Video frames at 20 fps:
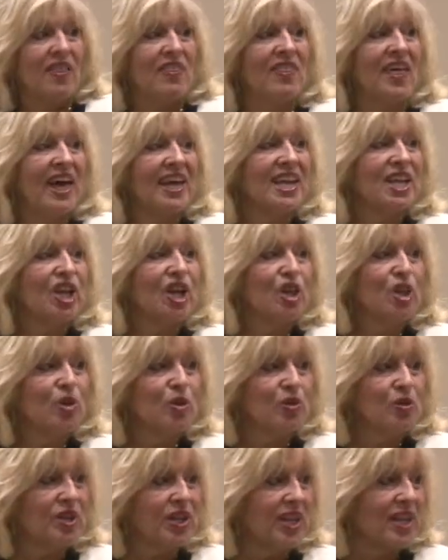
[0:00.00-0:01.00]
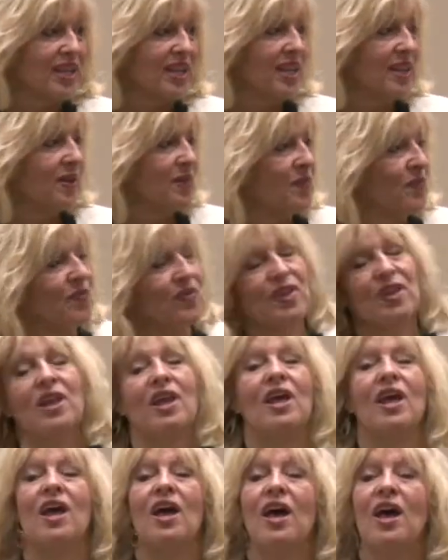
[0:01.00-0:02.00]
That included
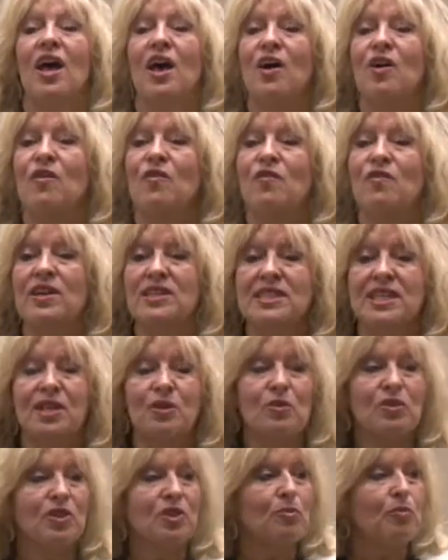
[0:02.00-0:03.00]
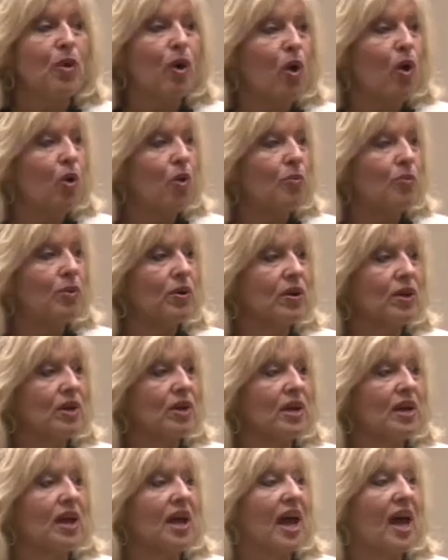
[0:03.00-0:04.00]
visiting with the Pope,
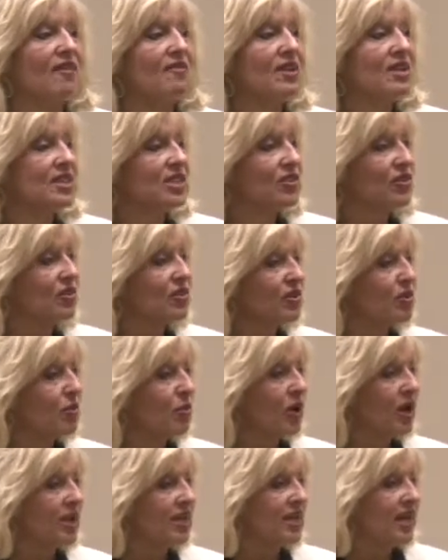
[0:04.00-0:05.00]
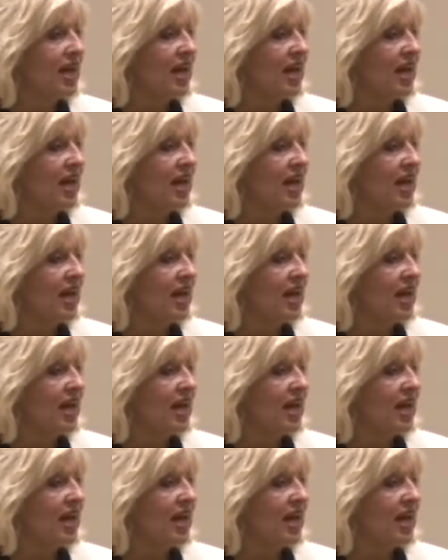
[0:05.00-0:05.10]
having dinner at the White